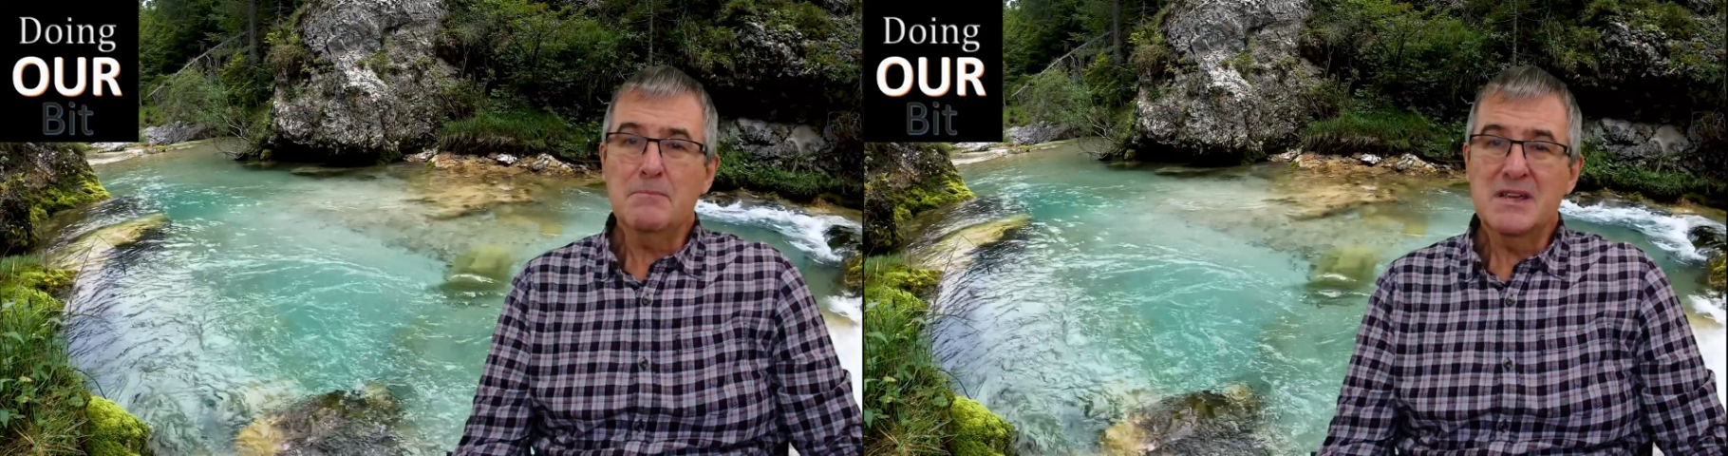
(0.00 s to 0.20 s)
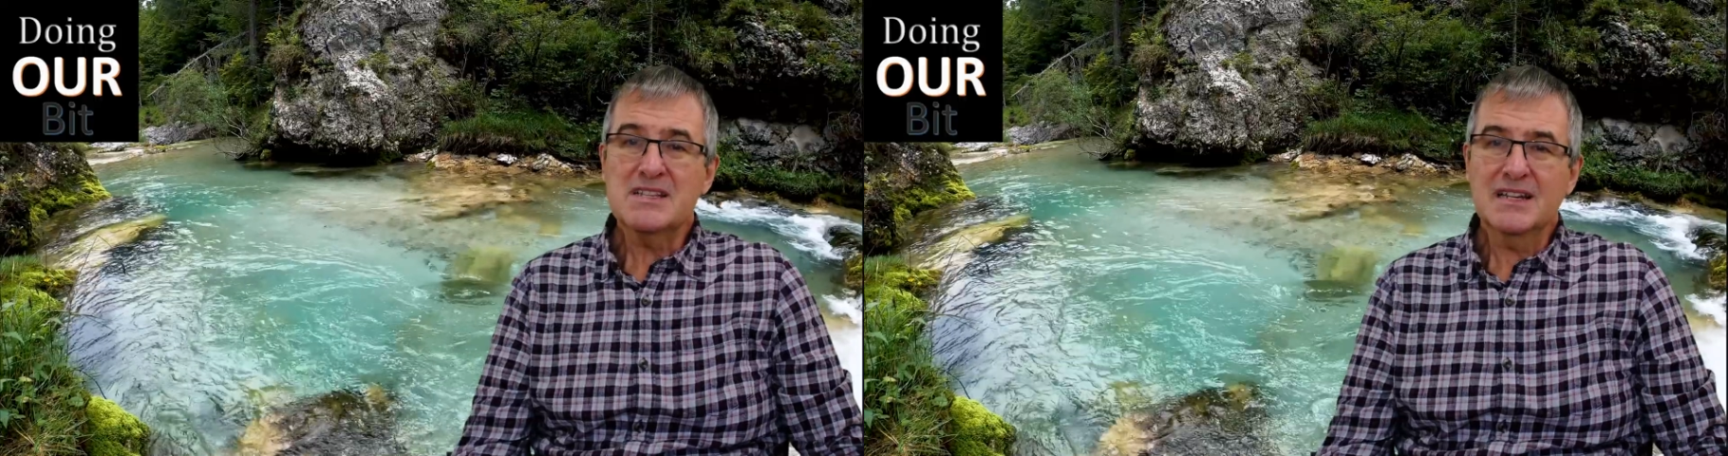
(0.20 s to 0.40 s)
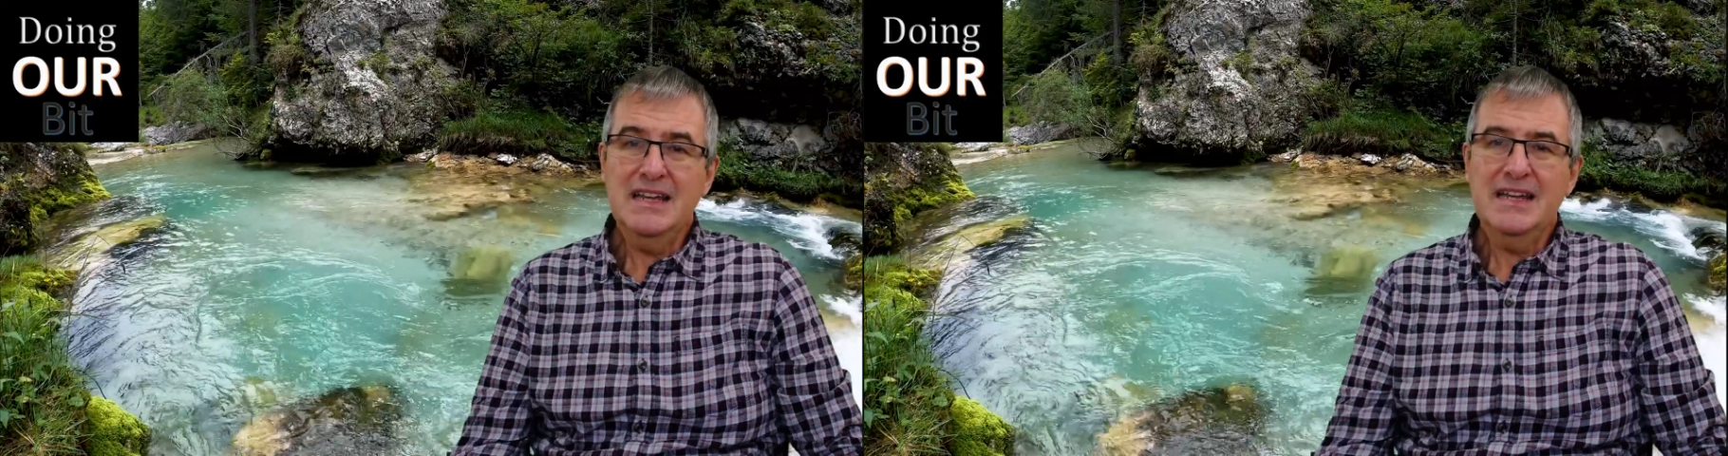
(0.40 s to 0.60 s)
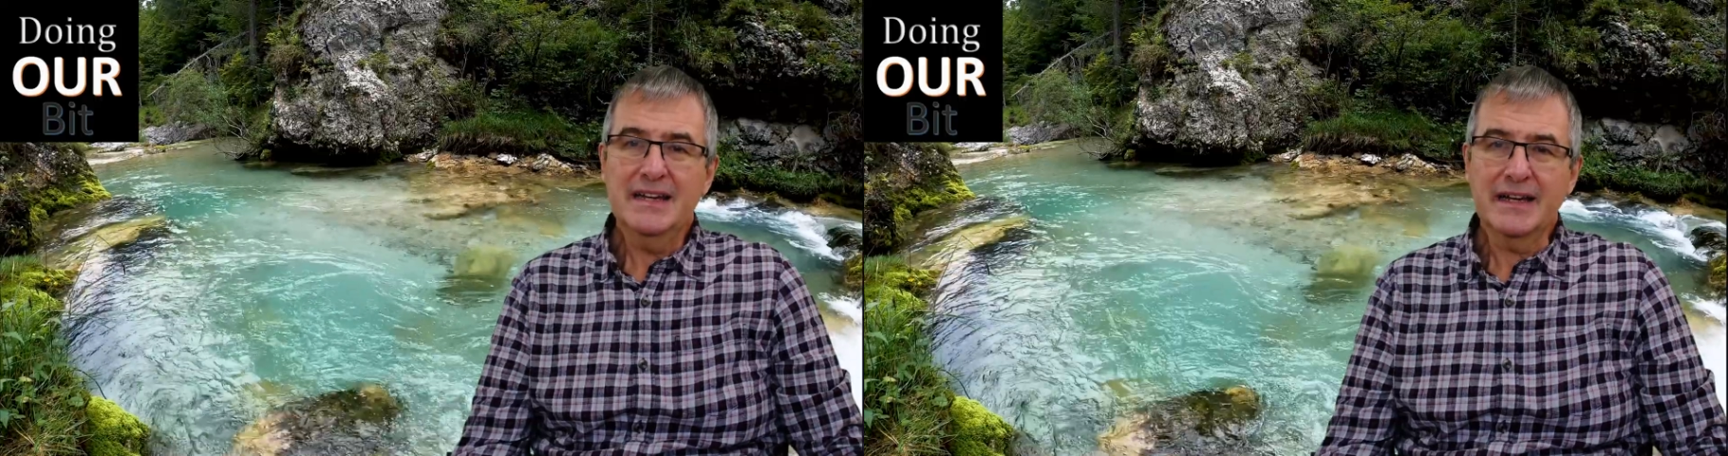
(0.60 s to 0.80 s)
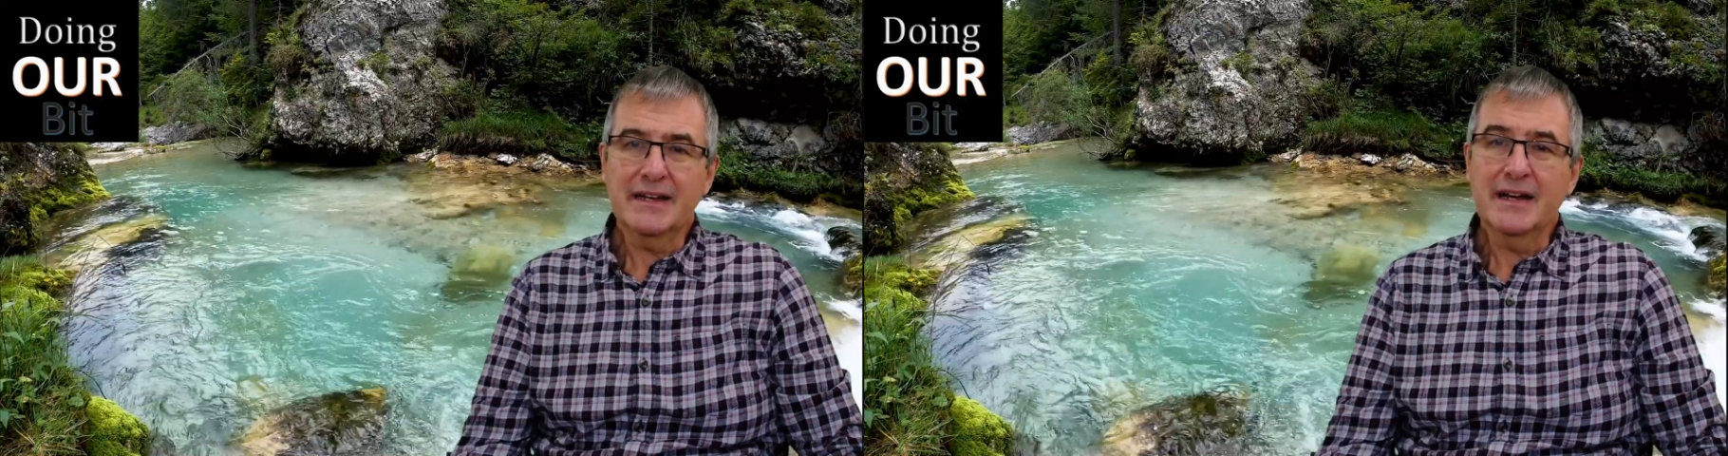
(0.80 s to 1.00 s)

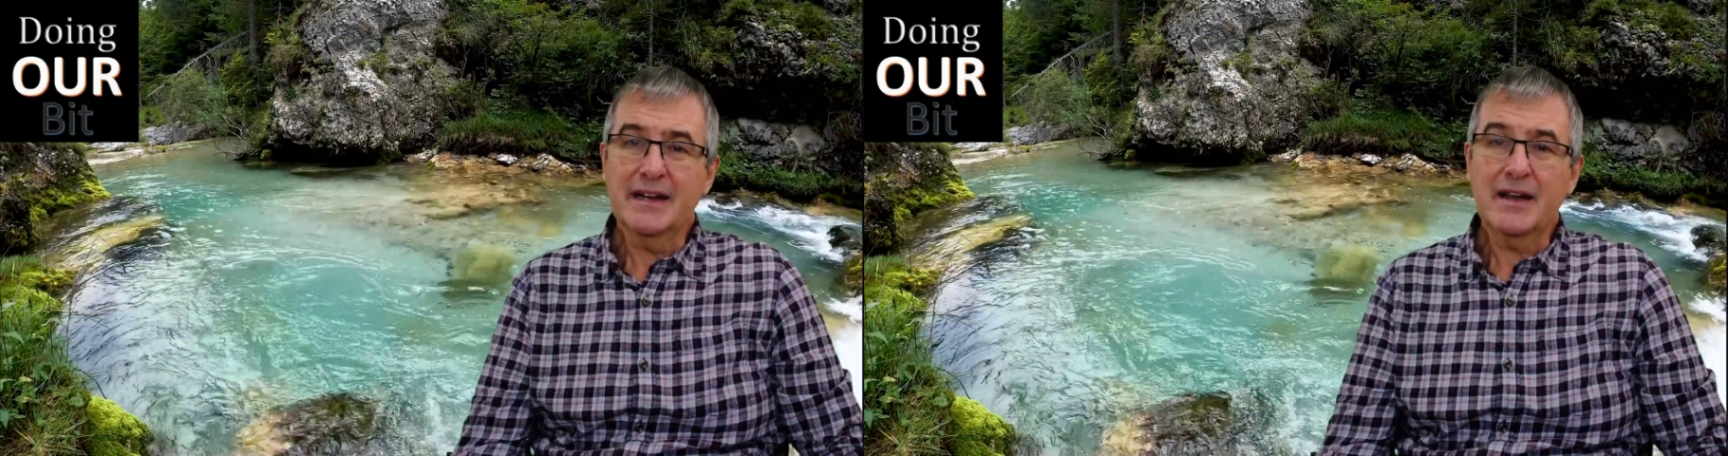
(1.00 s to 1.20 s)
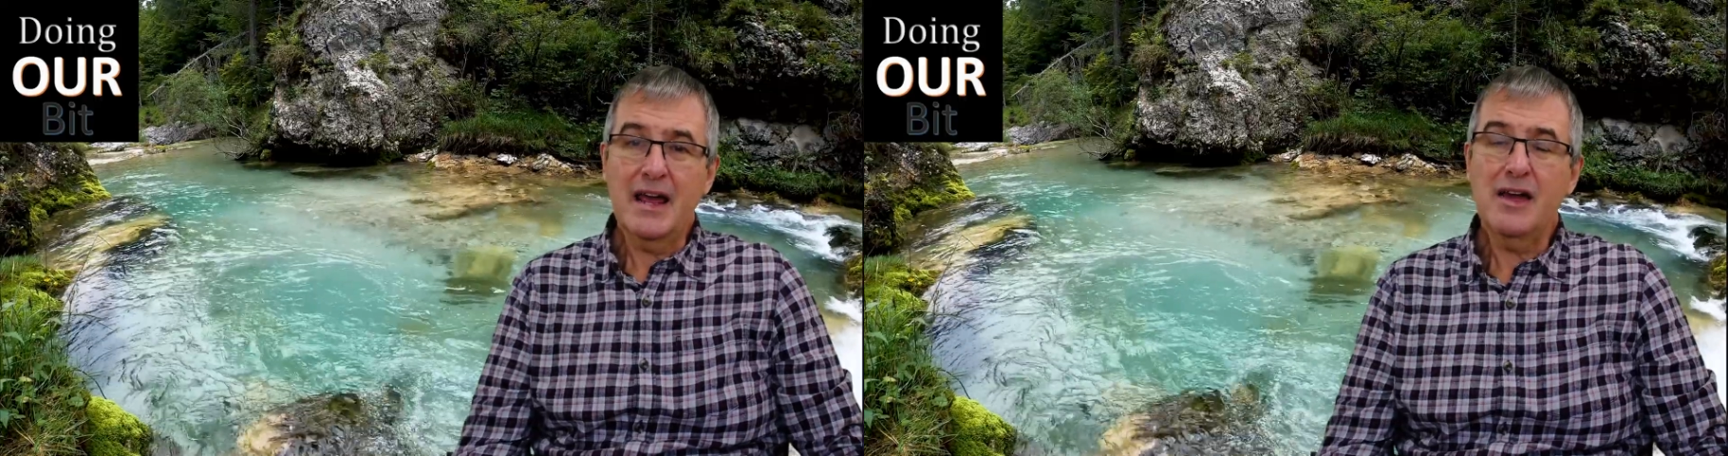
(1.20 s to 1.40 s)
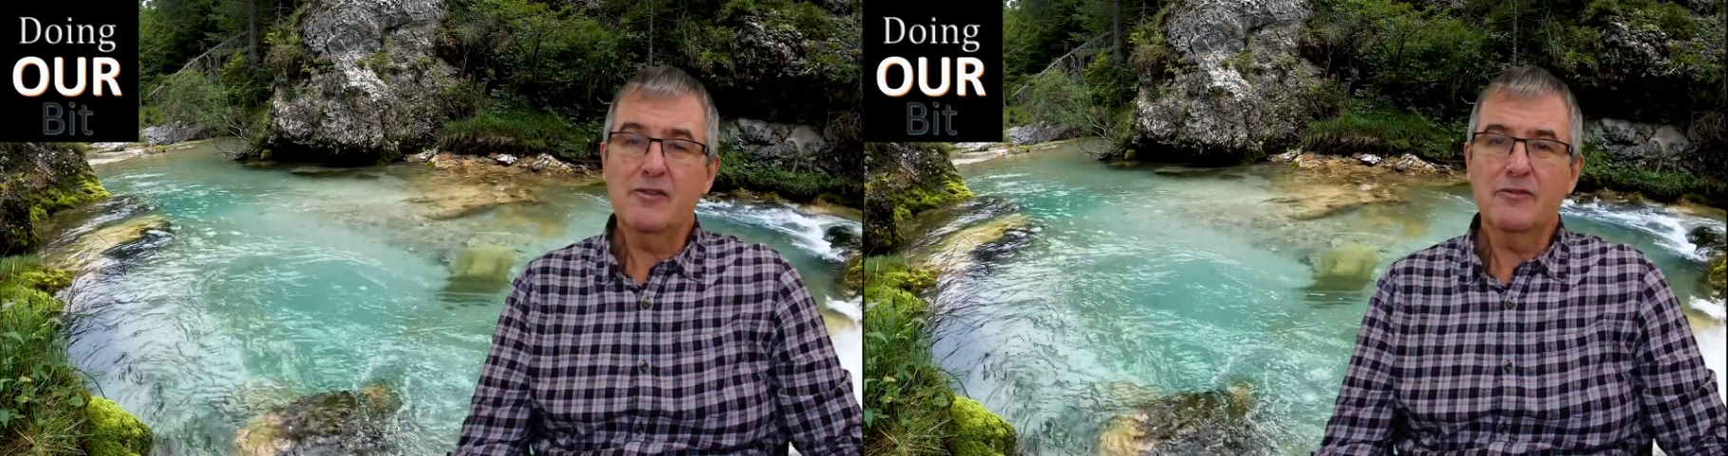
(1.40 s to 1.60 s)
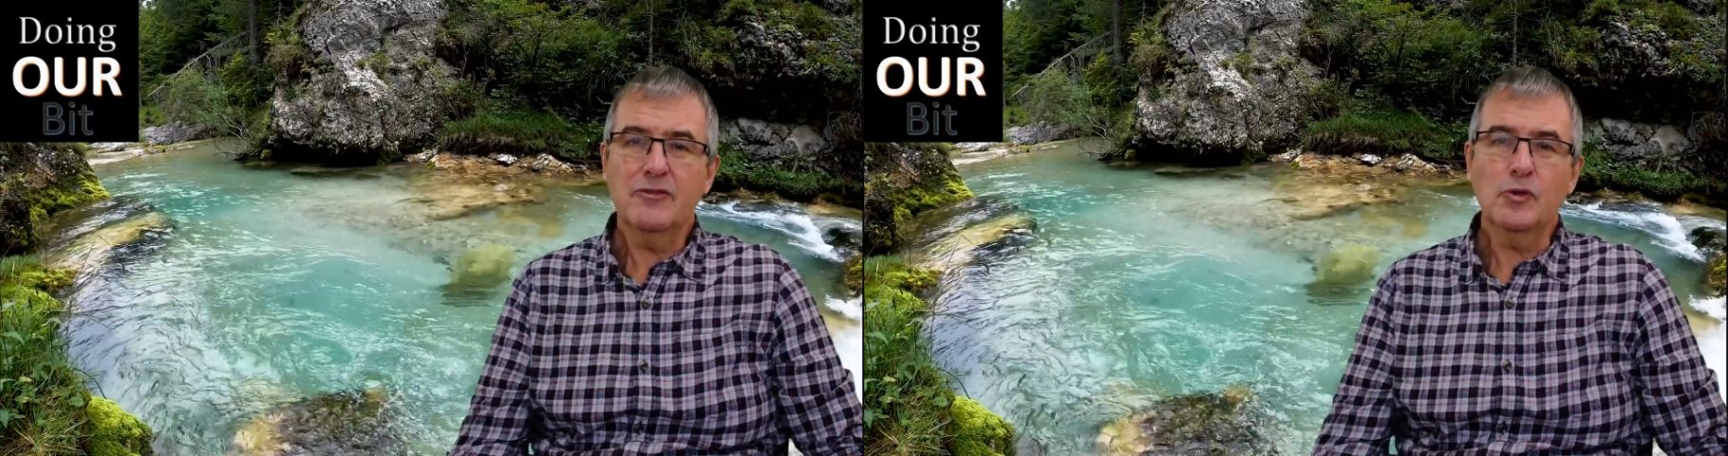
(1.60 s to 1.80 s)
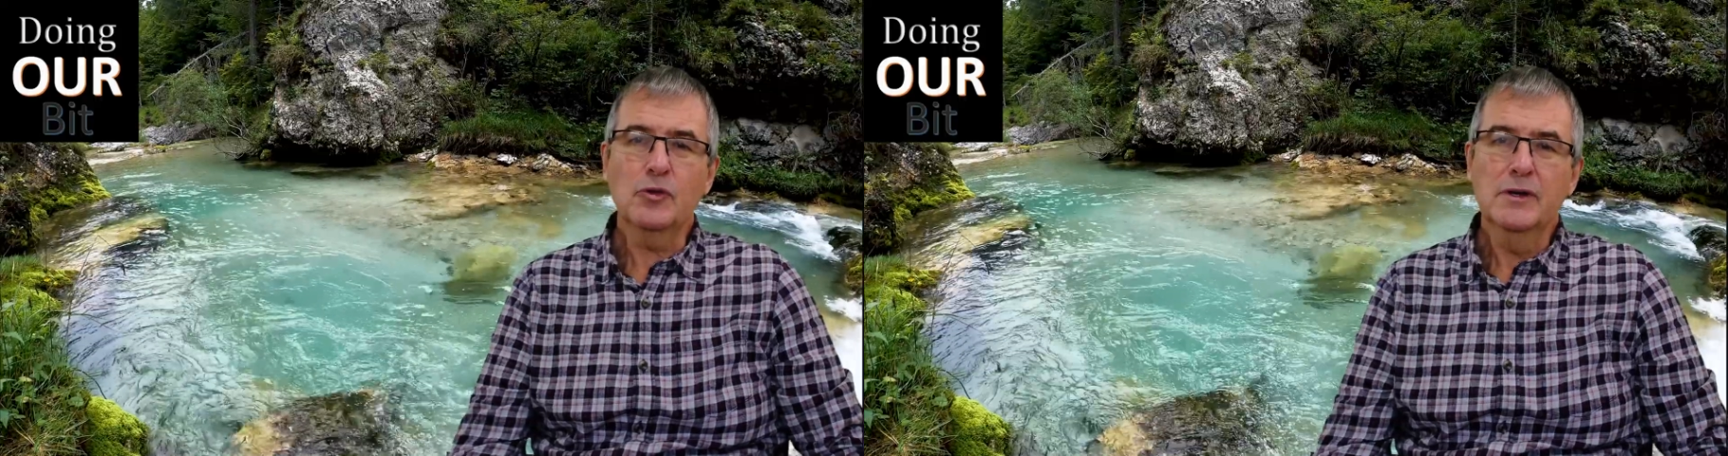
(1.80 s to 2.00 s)
misleading and
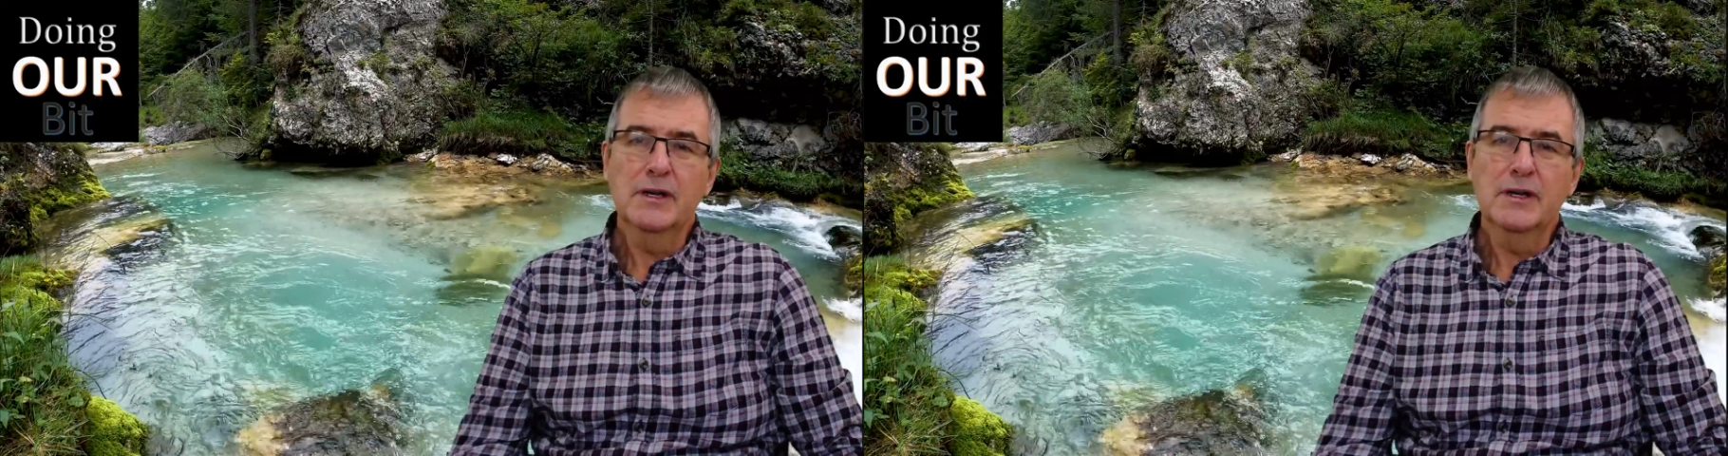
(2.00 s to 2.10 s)
unhelpful,